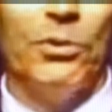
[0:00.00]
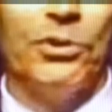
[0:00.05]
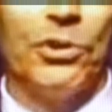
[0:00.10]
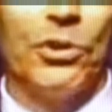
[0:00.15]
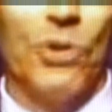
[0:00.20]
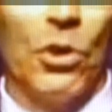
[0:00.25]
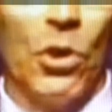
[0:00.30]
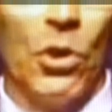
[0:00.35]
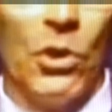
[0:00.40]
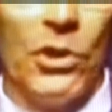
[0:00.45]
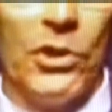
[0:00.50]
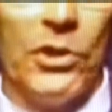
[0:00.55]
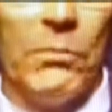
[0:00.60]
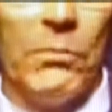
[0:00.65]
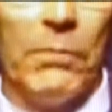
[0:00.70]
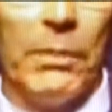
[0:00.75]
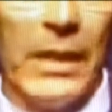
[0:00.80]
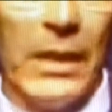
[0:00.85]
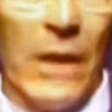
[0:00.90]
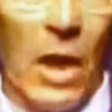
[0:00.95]
Votes
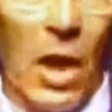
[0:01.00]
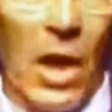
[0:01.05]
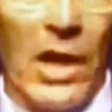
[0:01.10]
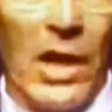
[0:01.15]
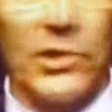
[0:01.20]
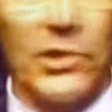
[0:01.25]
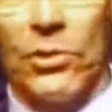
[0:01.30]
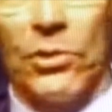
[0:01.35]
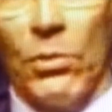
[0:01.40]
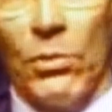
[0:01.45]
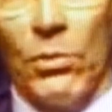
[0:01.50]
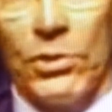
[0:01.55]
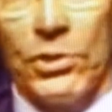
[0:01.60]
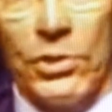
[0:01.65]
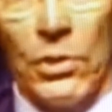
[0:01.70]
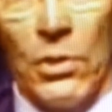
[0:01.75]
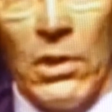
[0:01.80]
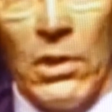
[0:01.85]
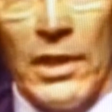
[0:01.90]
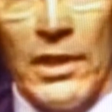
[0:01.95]
could be
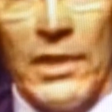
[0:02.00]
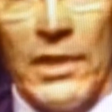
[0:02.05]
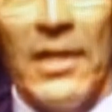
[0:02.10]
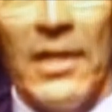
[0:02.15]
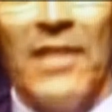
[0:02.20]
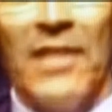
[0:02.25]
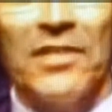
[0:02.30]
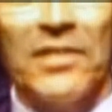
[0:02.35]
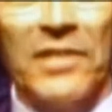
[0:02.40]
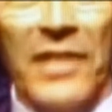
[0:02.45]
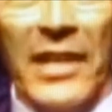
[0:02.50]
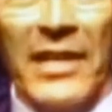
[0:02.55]
lost or stolen.